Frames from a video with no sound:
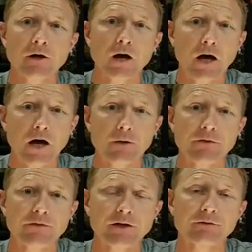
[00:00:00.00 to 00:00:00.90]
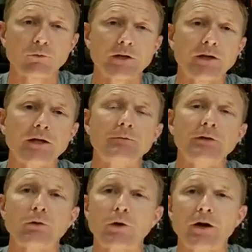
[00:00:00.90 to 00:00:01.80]
The things that we need to
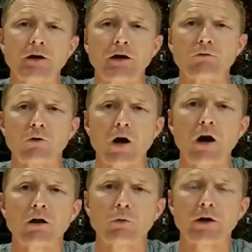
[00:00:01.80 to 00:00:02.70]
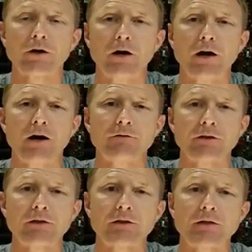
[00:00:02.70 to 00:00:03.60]
be aware of, we're all aware of,
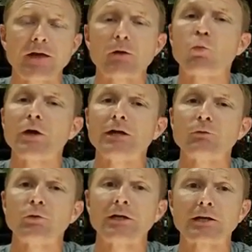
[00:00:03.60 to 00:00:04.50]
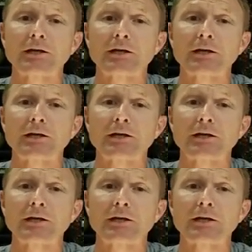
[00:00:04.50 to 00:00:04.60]
and that we